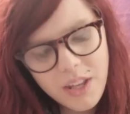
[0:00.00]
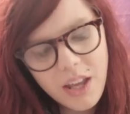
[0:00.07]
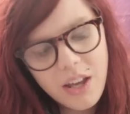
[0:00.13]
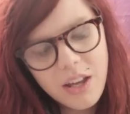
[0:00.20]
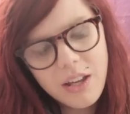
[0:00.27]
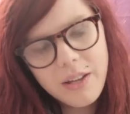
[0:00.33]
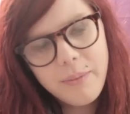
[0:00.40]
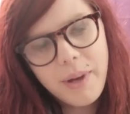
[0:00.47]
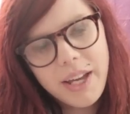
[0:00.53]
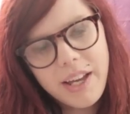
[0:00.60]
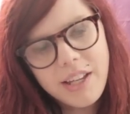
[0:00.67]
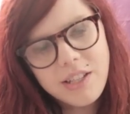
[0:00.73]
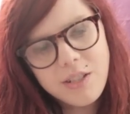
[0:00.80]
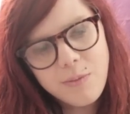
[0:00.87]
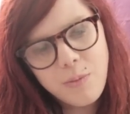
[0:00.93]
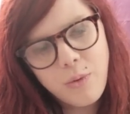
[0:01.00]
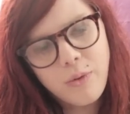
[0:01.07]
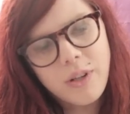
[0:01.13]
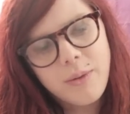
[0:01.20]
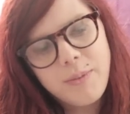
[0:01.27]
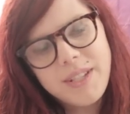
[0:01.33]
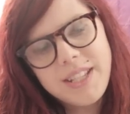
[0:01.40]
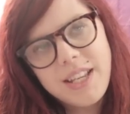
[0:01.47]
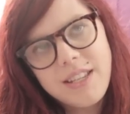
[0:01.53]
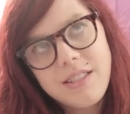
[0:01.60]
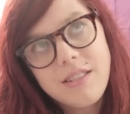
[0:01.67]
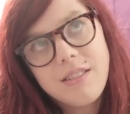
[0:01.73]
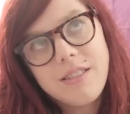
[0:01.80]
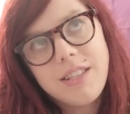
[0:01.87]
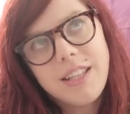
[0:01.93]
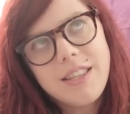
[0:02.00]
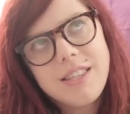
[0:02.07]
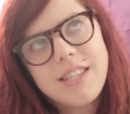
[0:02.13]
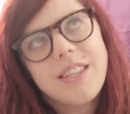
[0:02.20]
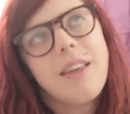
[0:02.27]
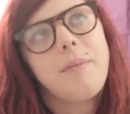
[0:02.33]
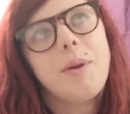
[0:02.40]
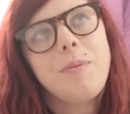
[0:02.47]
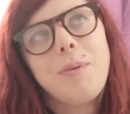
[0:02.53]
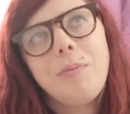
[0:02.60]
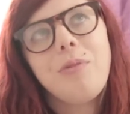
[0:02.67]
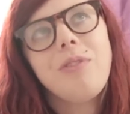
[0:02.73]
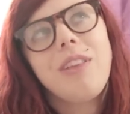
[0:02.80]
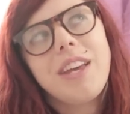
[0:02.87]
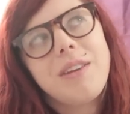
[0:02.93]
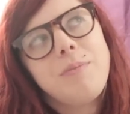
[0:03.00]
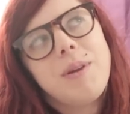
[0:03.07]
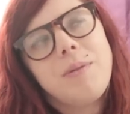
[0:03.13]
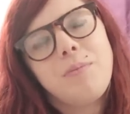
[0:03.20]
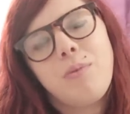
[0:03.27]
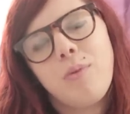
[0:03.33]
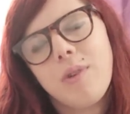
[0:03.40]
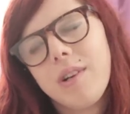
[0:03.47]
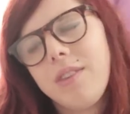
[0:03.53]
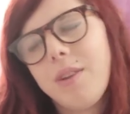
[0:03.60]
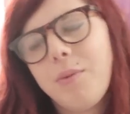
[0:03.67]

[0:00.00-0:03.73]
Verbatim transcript: Um, I got into porn because I didn't see that many people like me in porn.